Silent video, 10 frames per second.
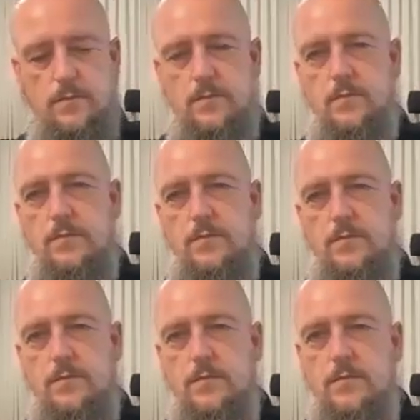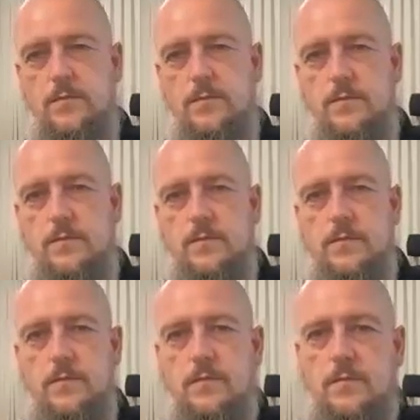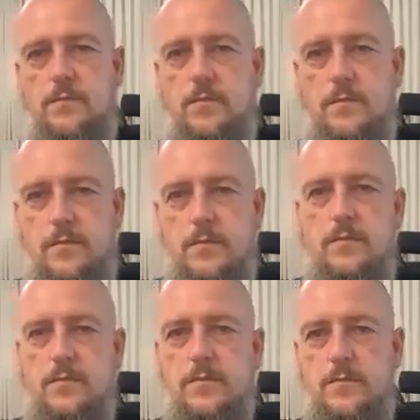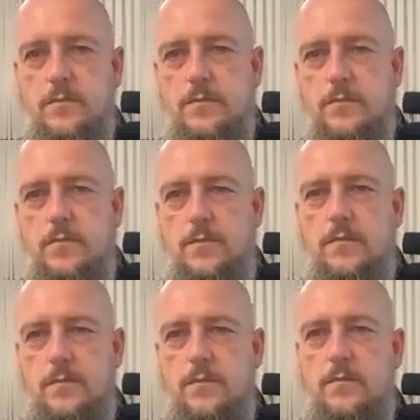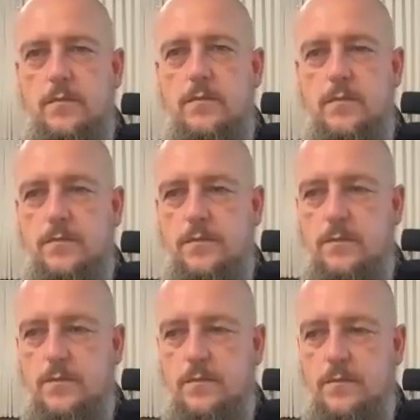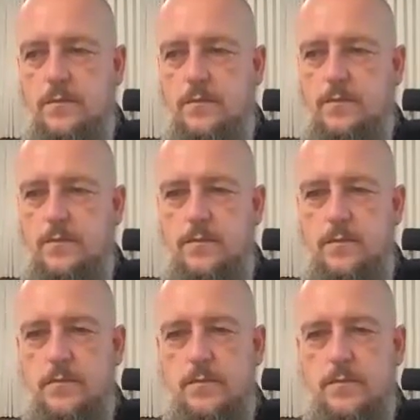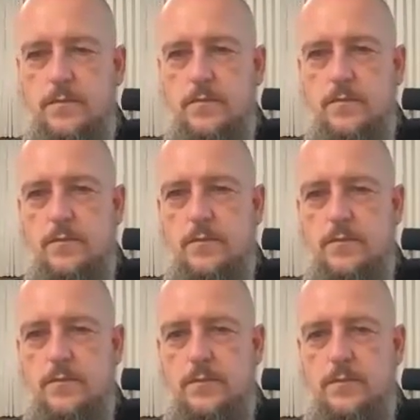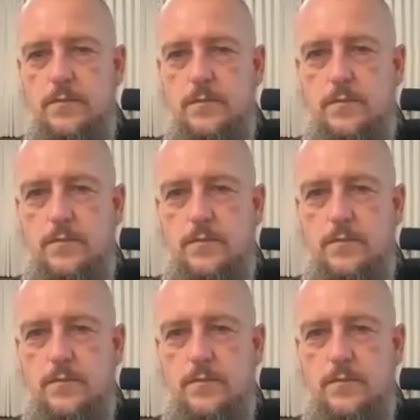(silent)